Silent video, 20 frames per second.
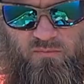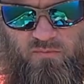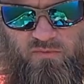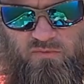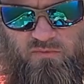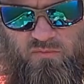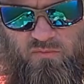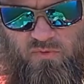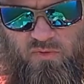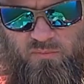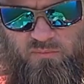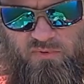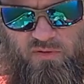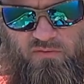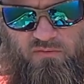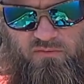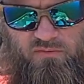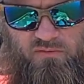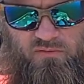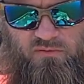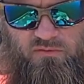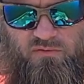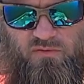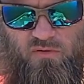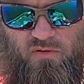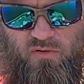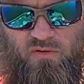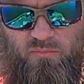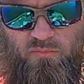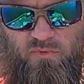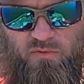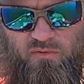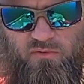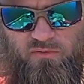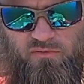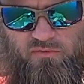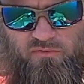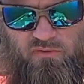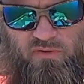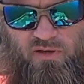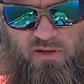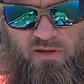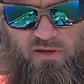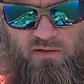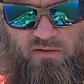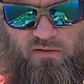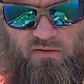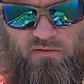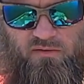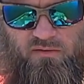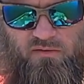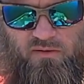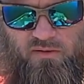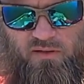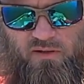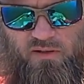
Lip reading: We swapped over to the Charlie Brewer slider,